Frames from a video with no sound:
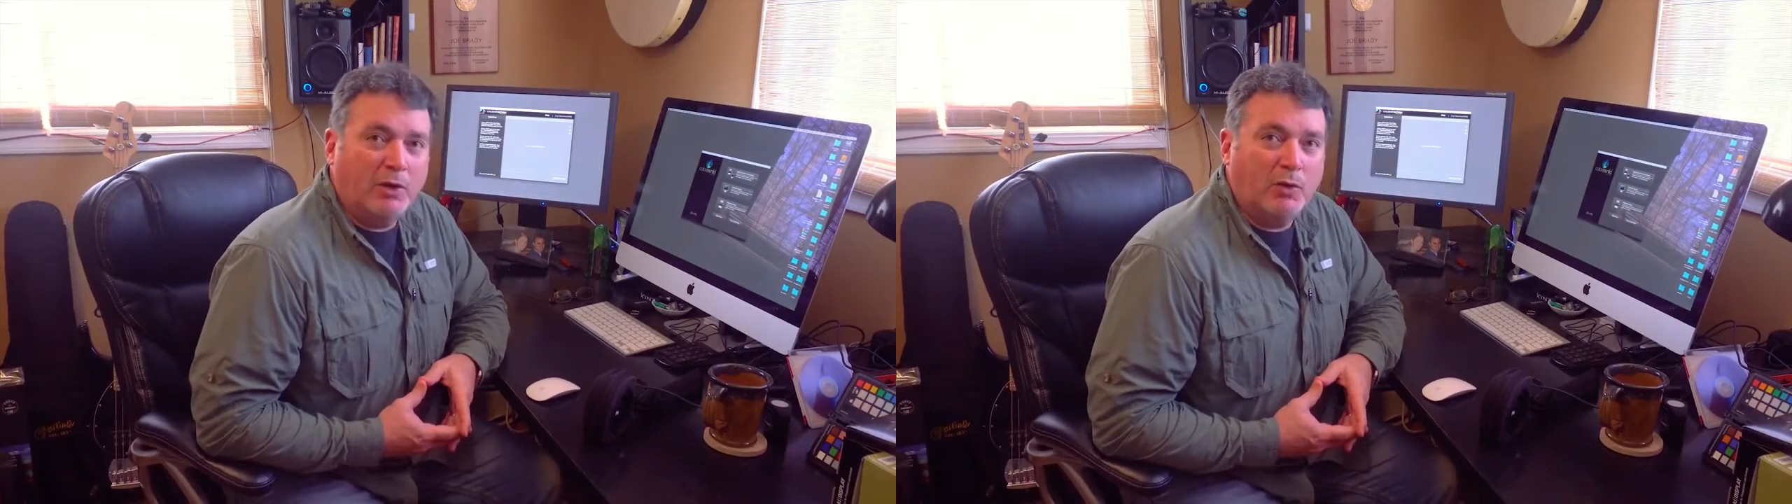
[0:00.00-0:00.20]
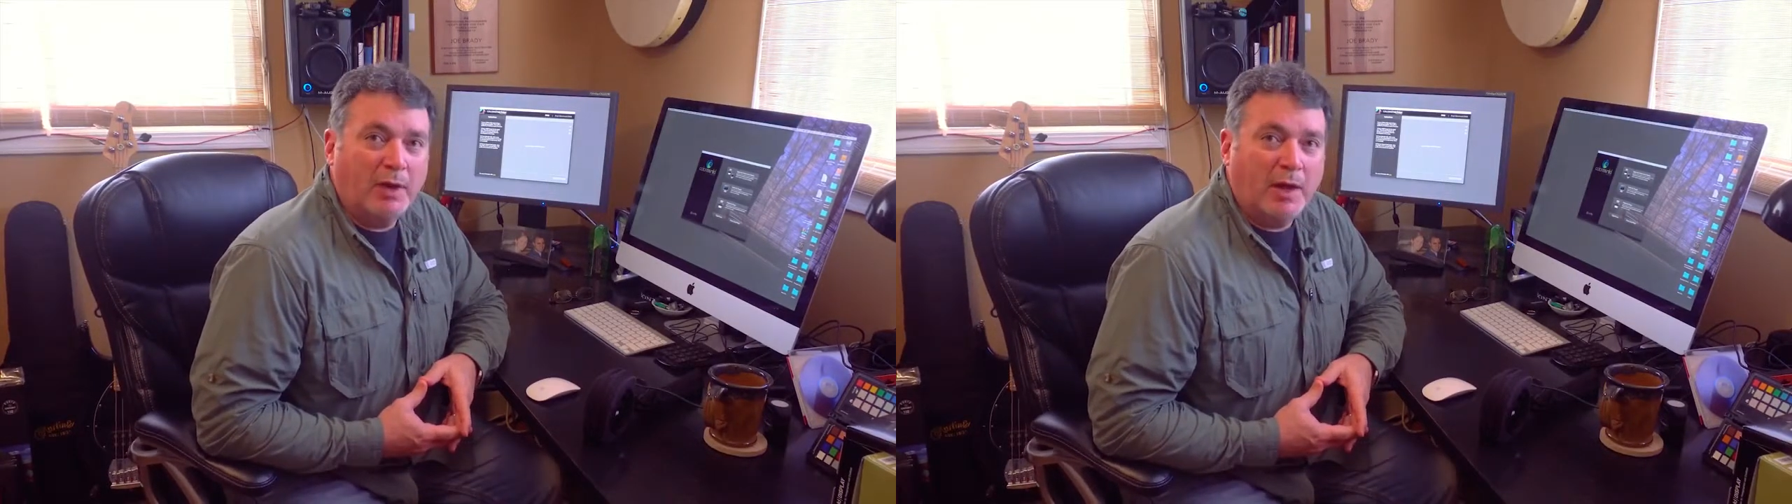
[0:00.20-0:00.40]

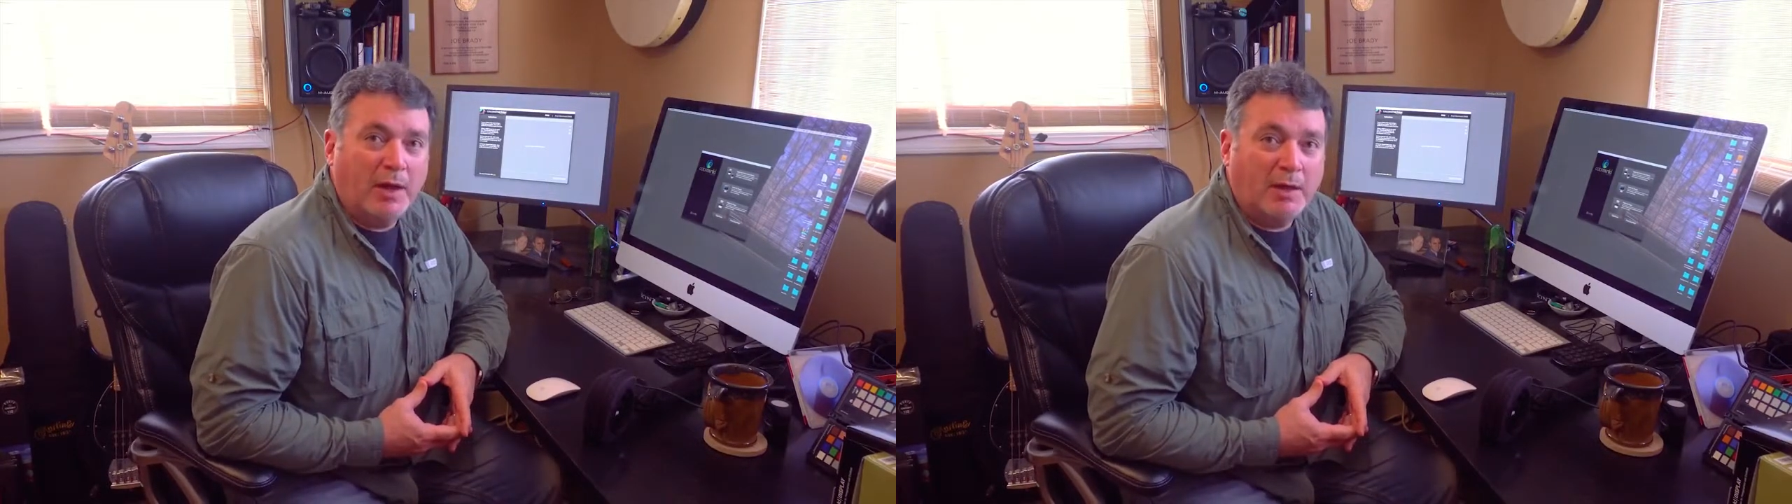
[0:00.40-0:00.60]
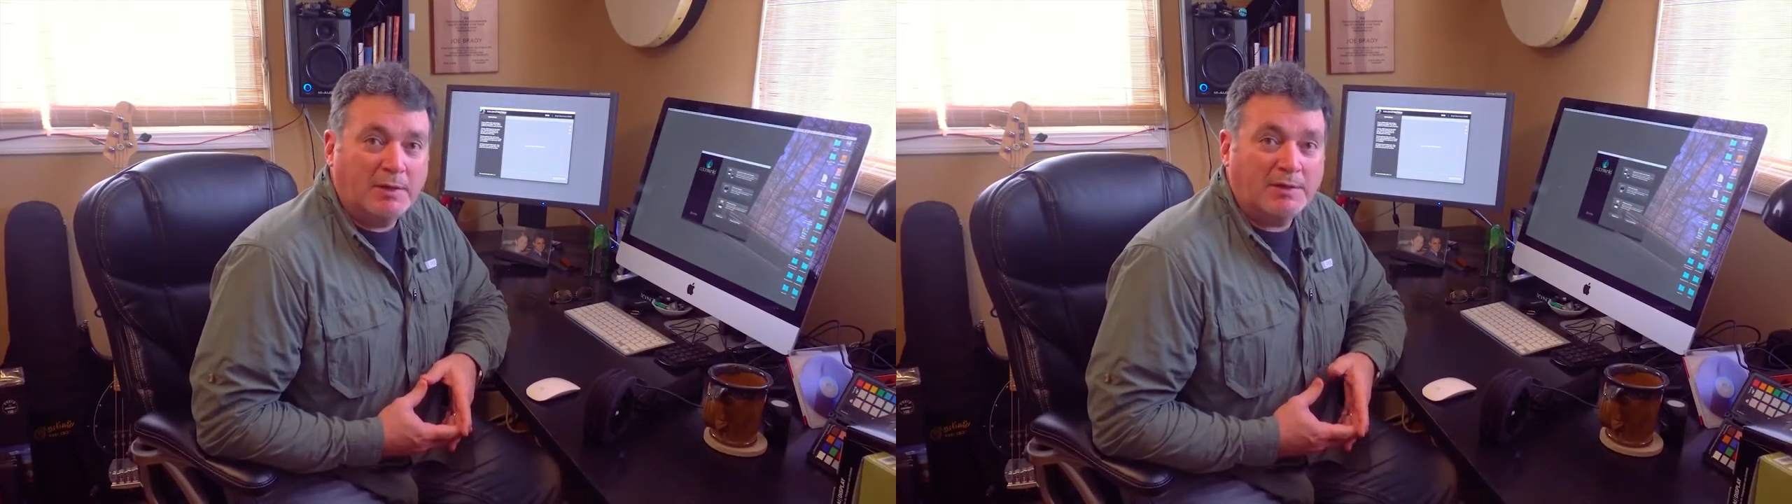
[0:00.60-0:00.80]
create
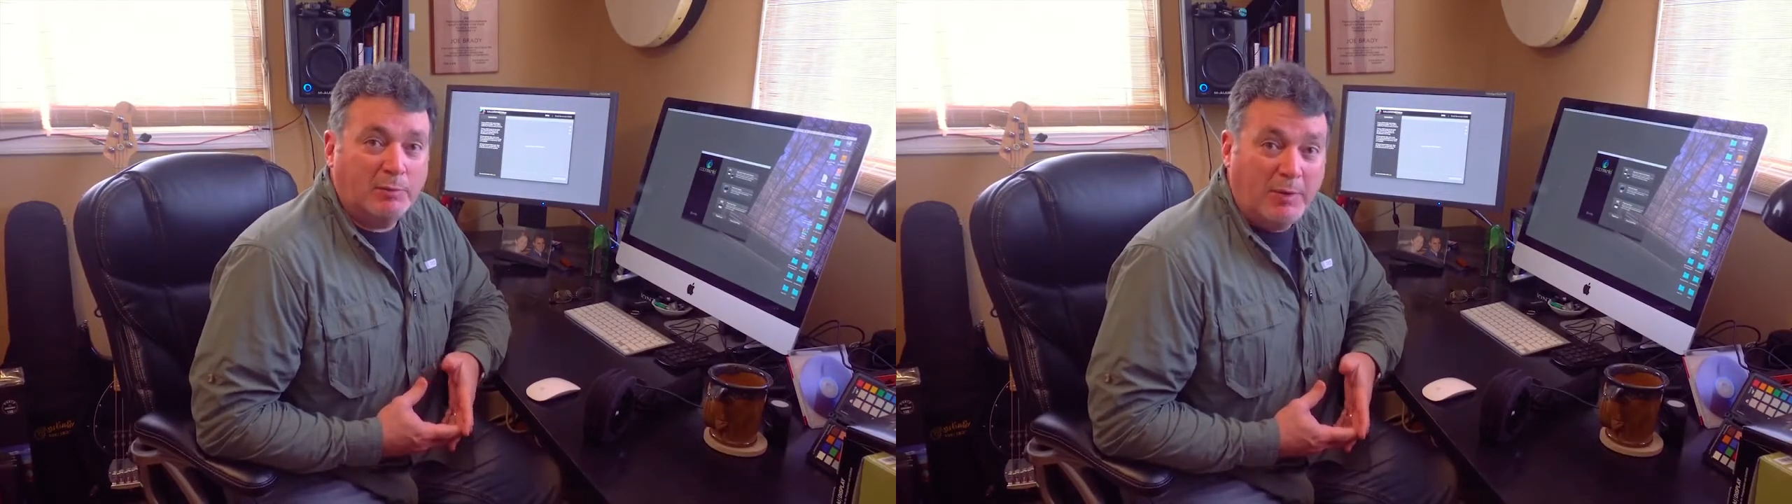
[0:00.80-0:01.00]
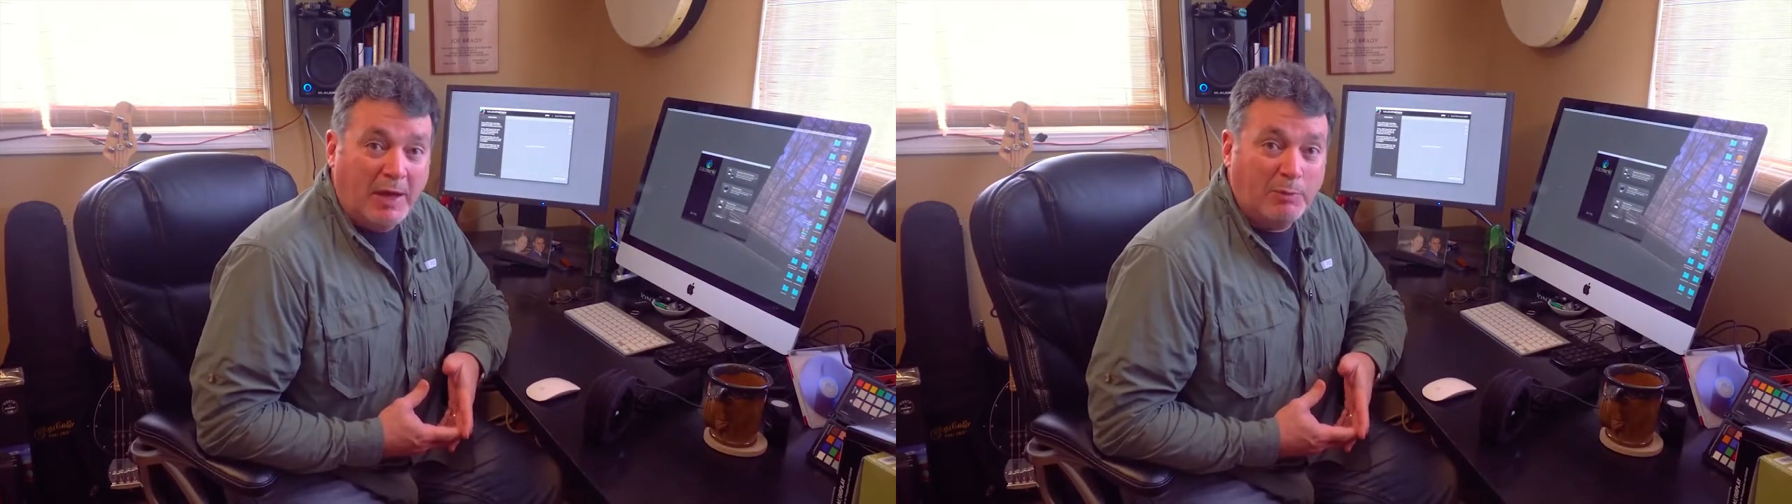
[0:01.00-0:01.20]
a
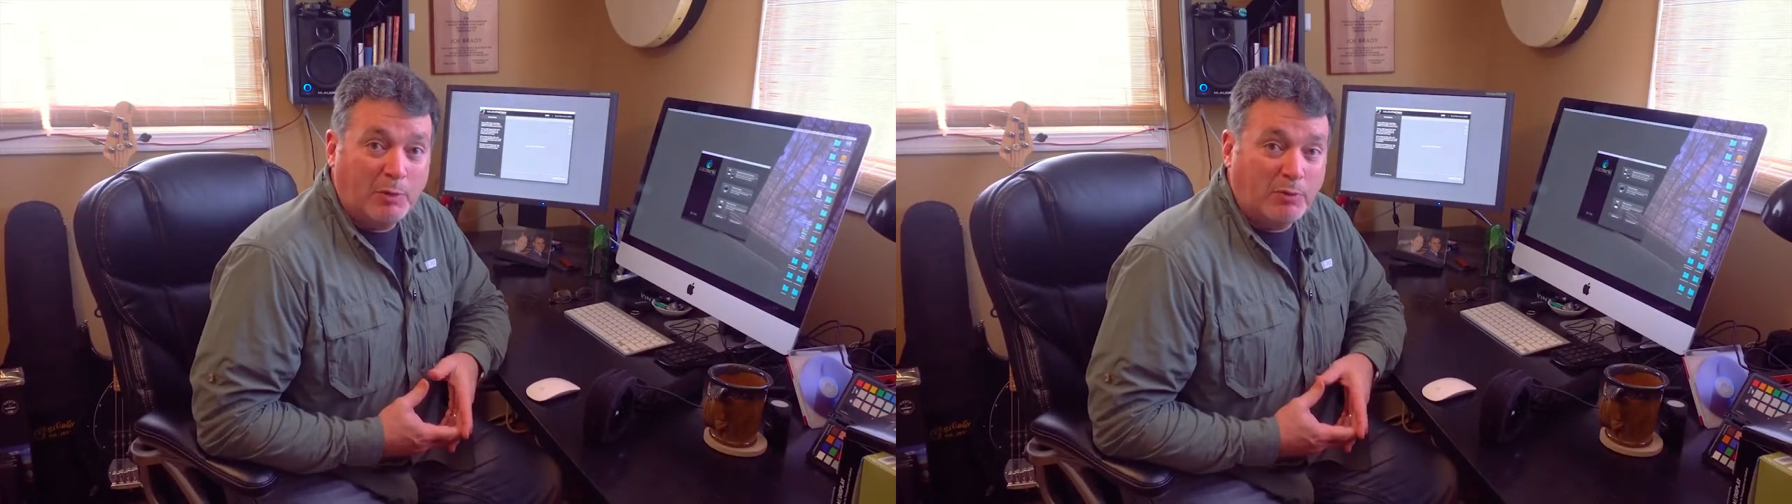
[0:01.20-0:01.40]
custom paper